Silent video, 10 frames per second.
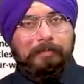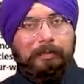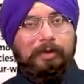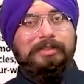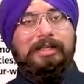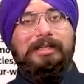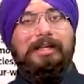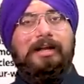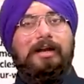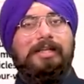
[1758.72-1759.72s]
Because
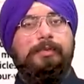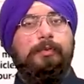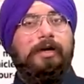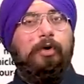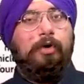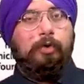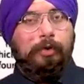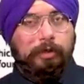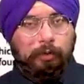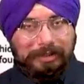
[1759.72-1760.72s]
until and unless we are not
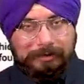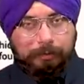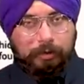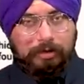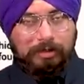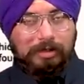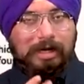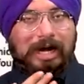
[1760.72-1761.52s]
knowing who is poor,